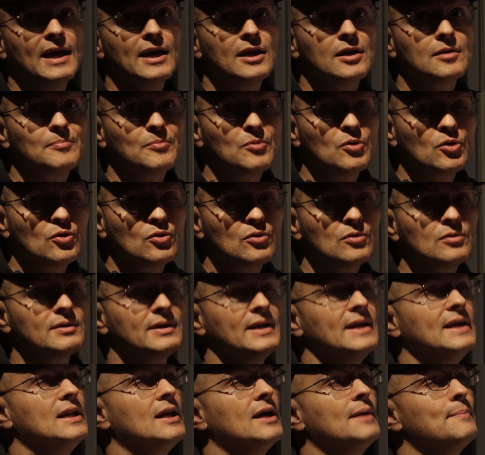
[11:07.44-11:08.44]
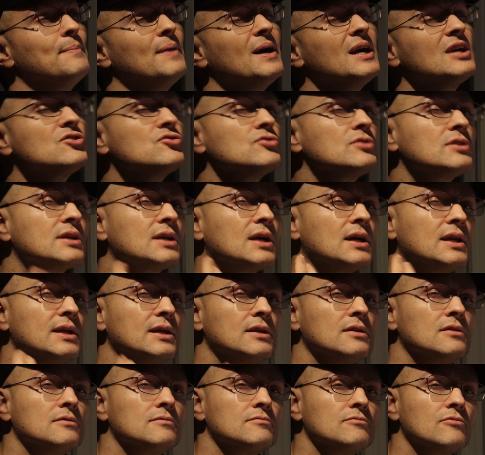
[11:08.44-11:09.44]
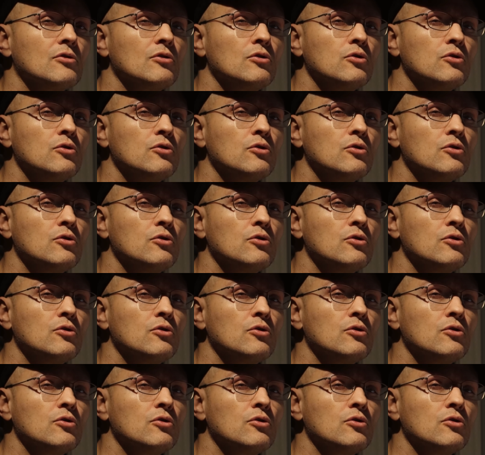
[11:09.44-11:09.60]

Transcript: animal, and I'm actually kind of